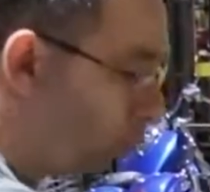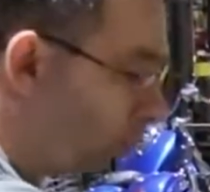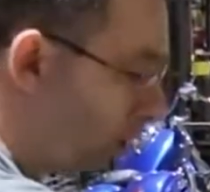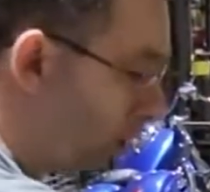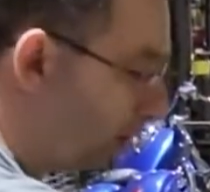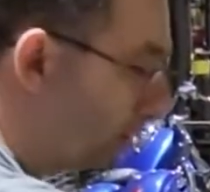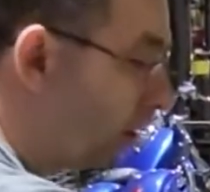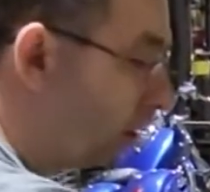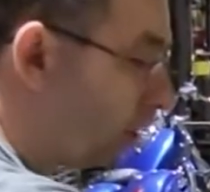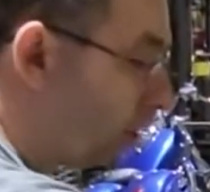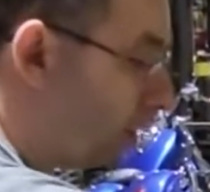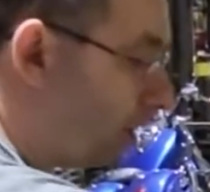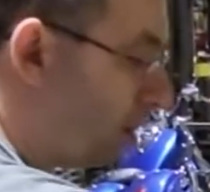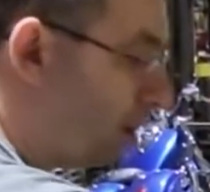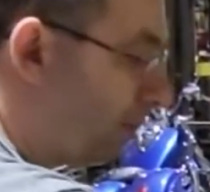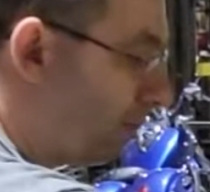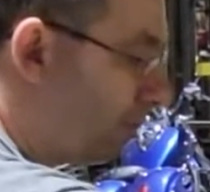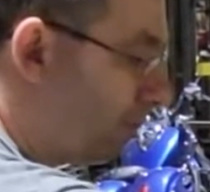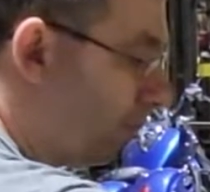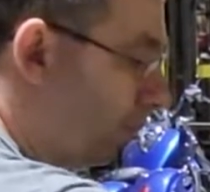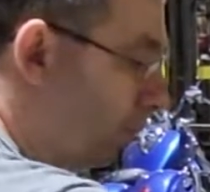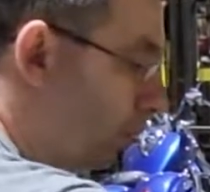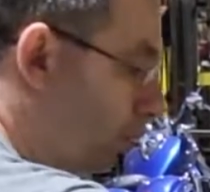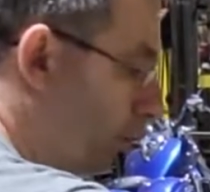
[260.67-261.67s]
while you're
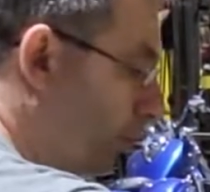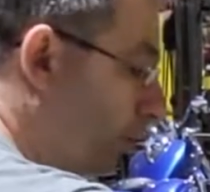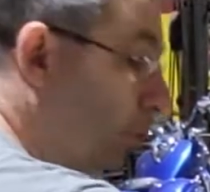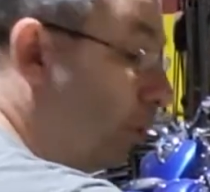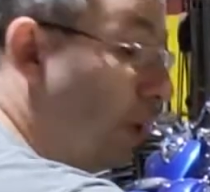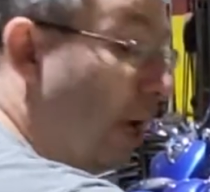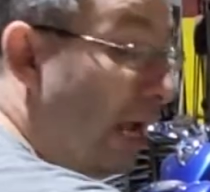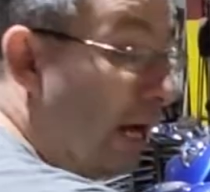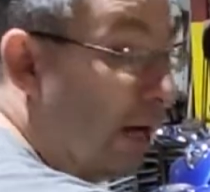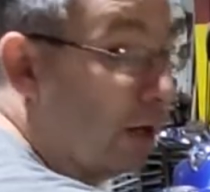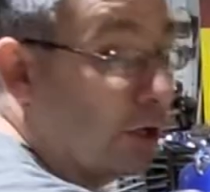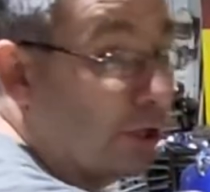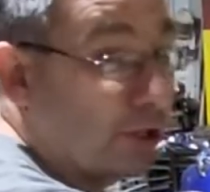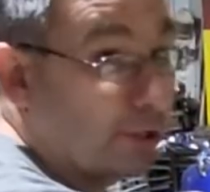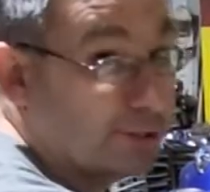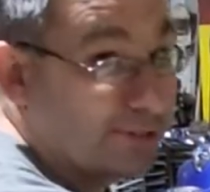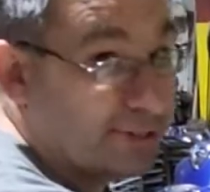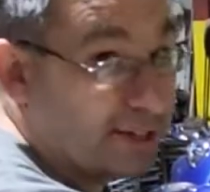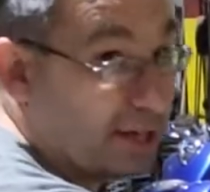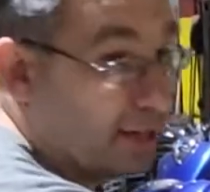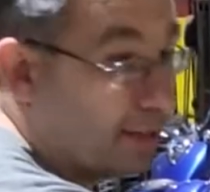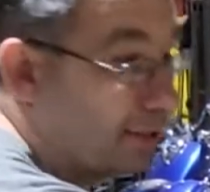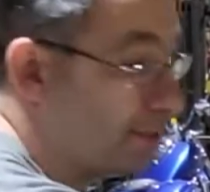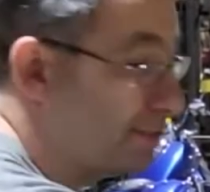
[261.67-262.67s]
off-road, you air your
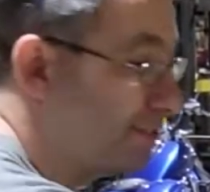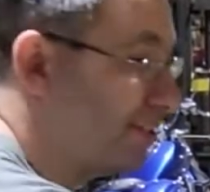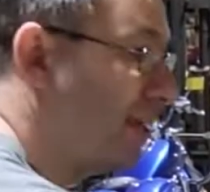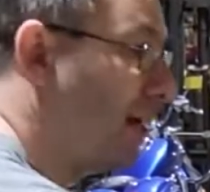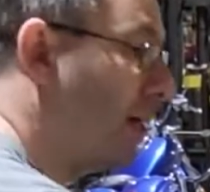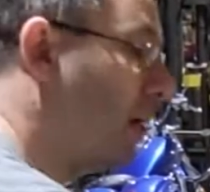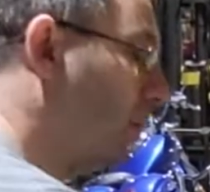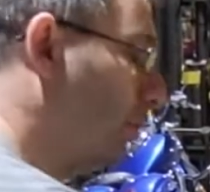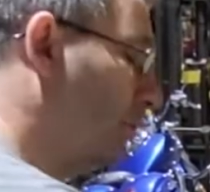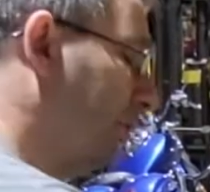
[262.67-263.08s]
tires down